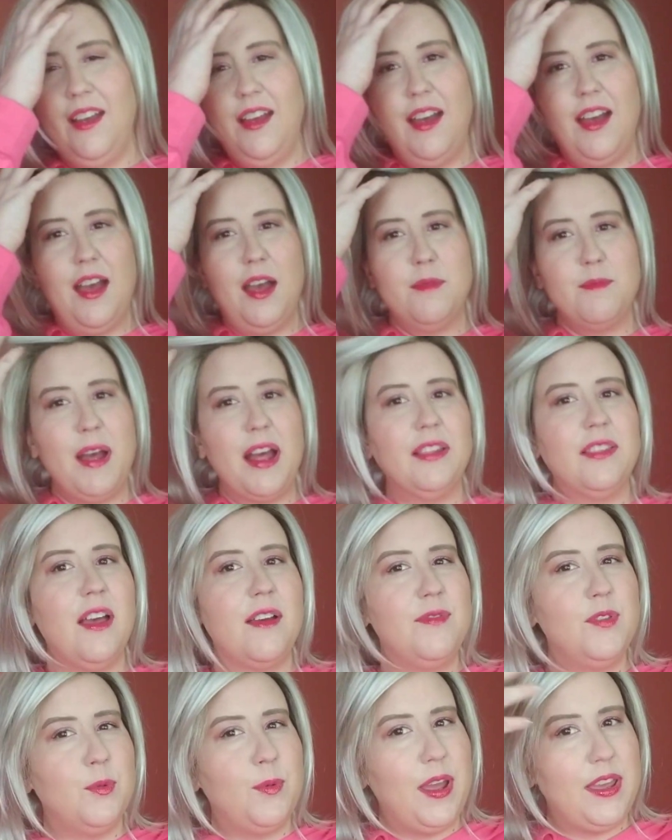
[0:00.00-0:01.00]
I
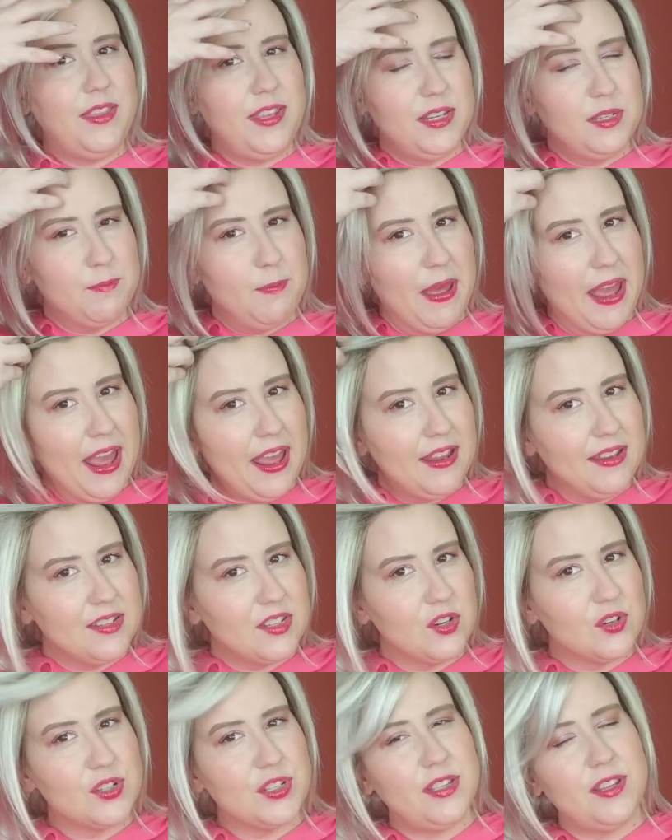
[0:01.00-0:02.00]
love the way these bangs,
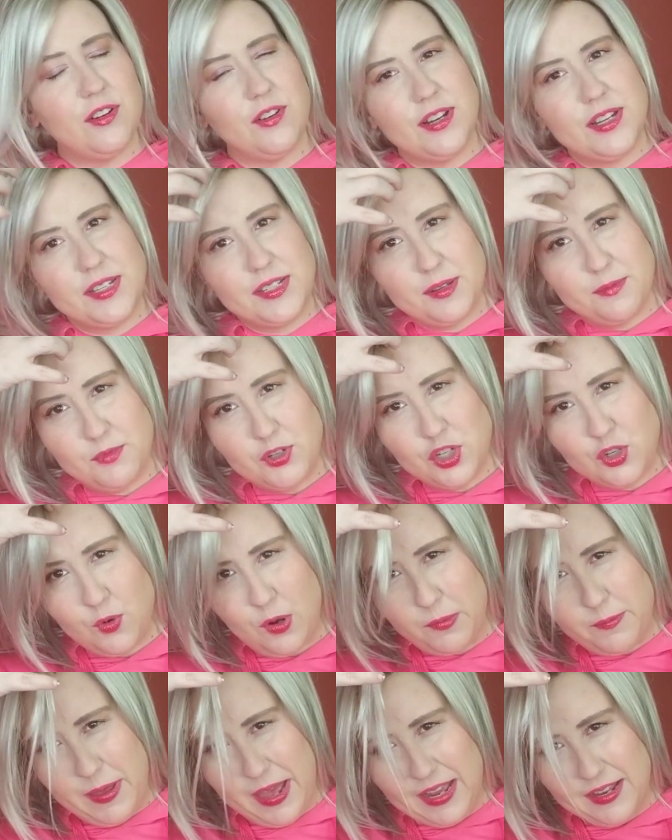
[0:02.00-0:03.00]
there is some
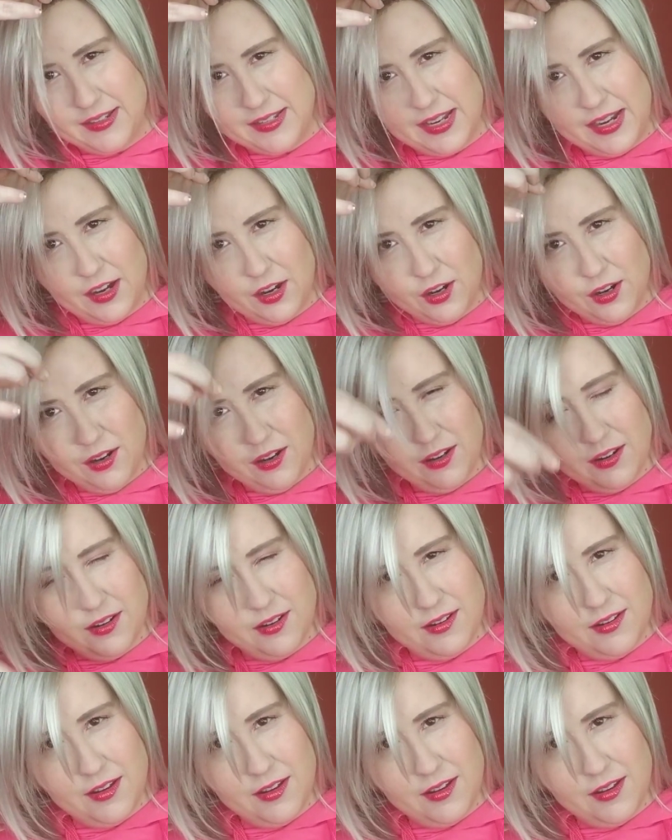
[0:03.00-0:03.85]
short bangs here.